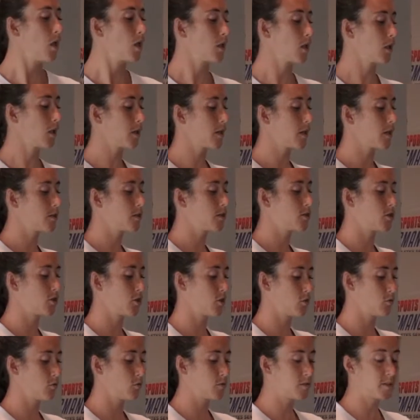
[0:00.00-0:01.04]
lead
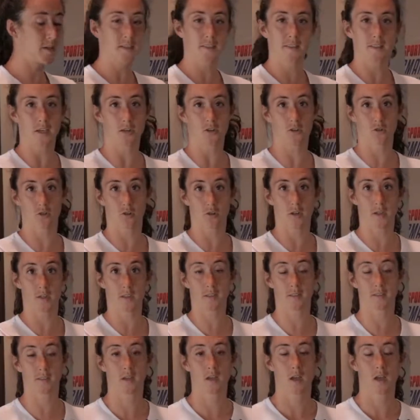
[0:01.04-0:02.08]
to disc
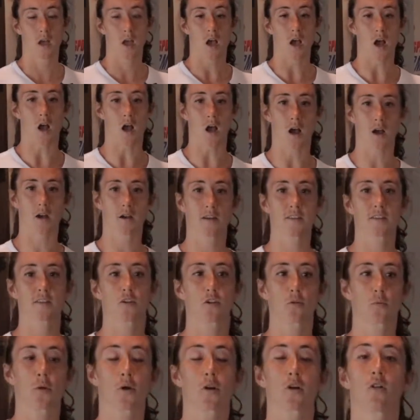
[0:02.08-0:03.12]
injuries because it'll
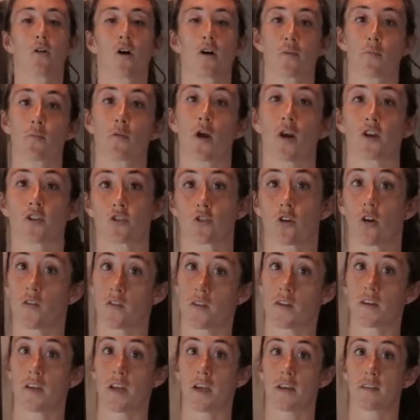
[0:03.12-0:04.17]
put a lot of pressure on the
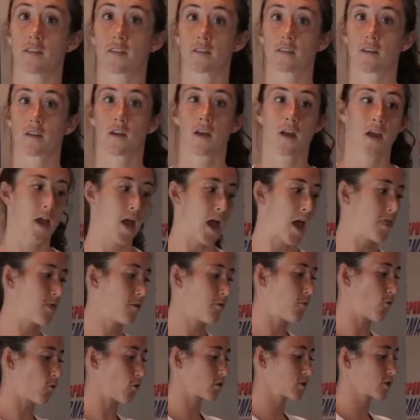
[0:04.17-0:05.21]
disc and the
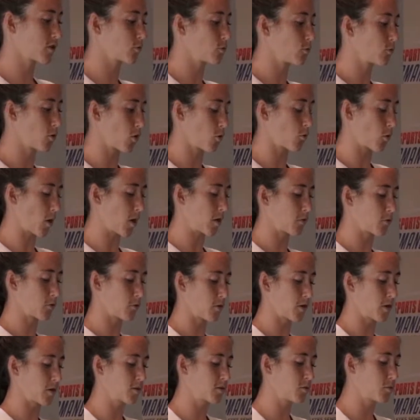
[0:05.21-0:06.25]
forces will go right through
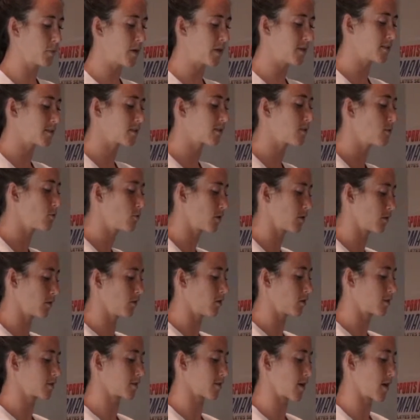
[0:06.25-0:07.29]
there. So basically what it
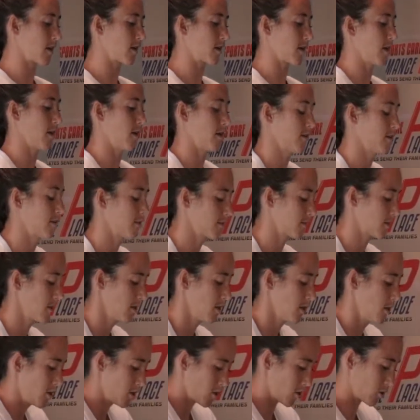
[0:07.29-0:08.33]
looks like is
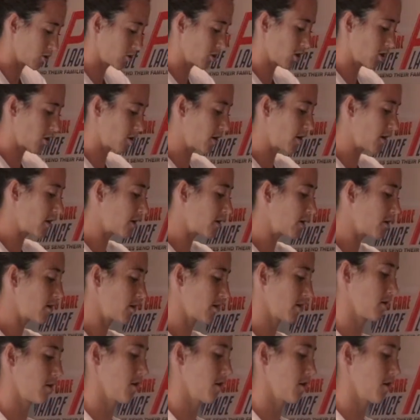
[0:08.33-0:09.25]
you're turning